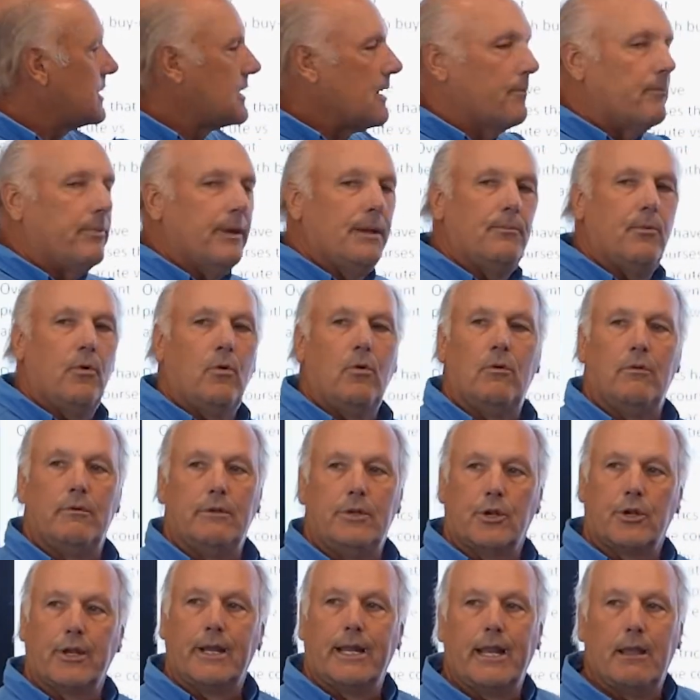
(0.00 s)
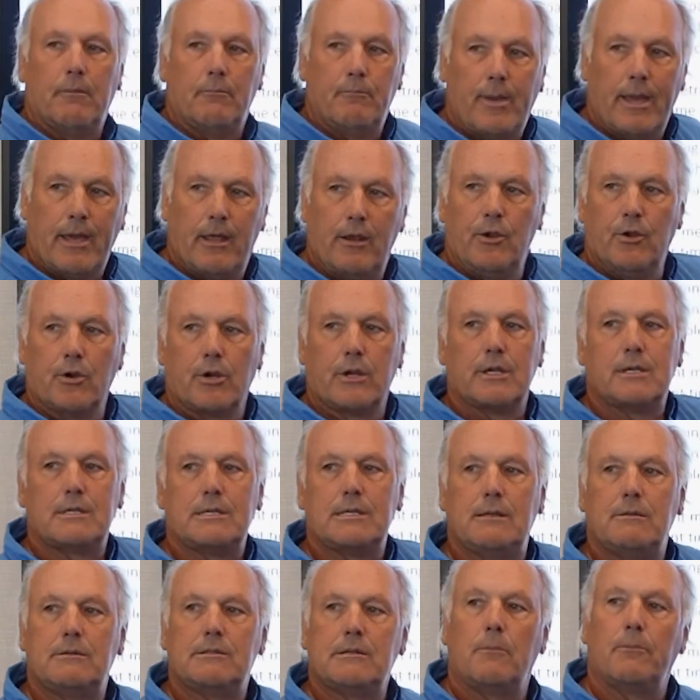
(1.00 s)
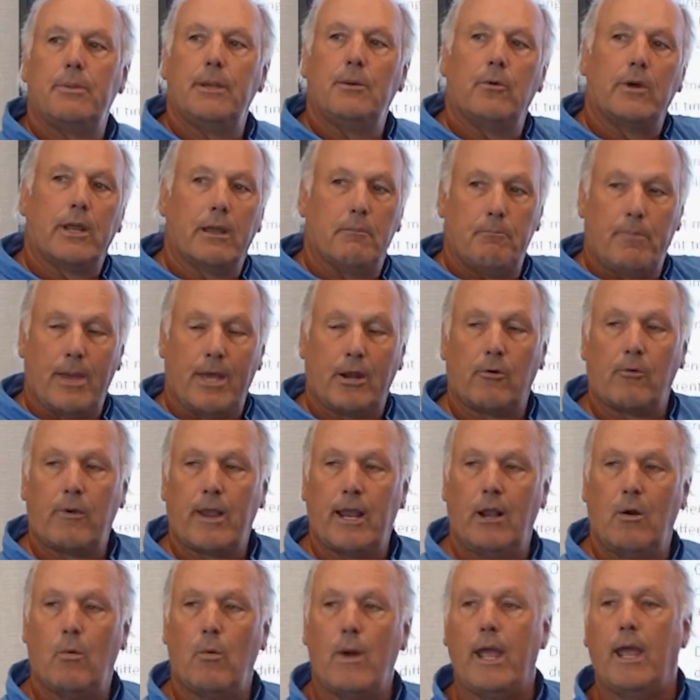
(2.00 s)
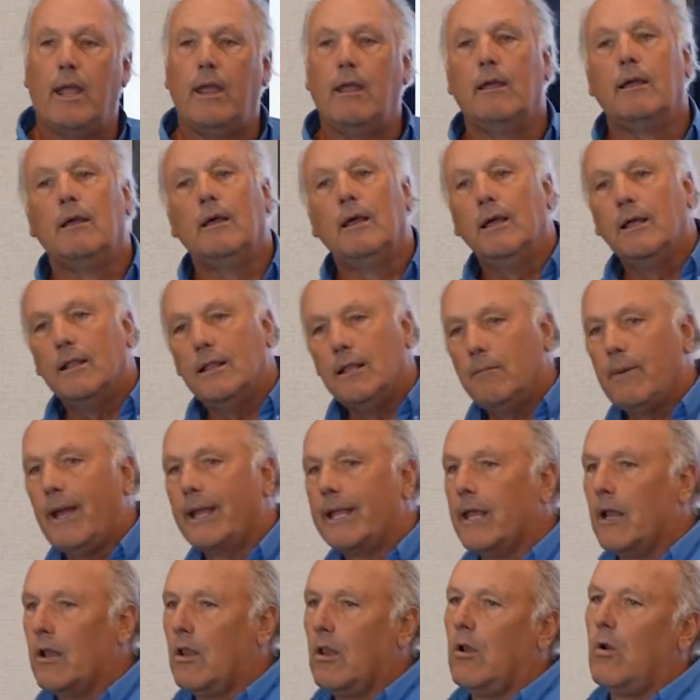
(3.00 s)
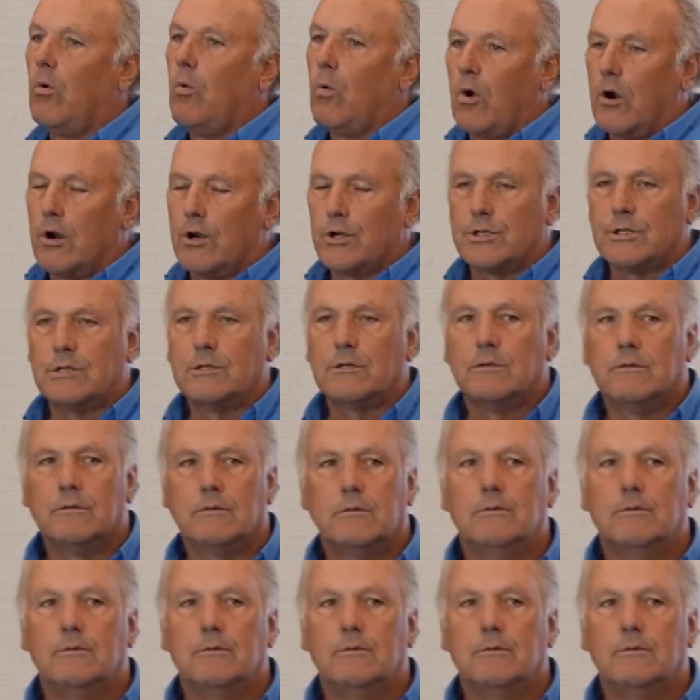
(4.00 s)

some people, you're going to see some people get better right away, and they might get a little worse